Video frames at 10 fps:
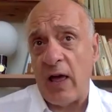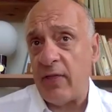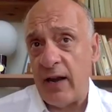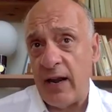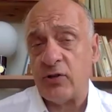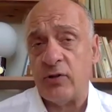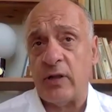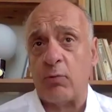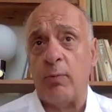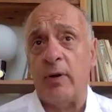Another lesson
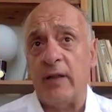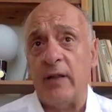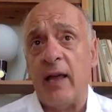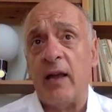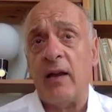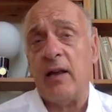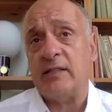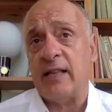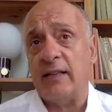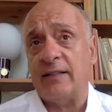that could be taken
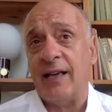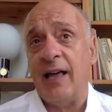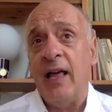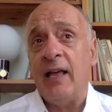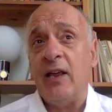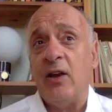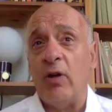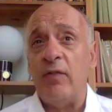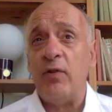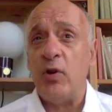is that
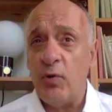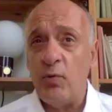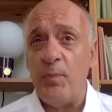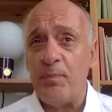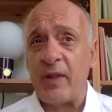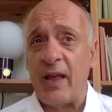if you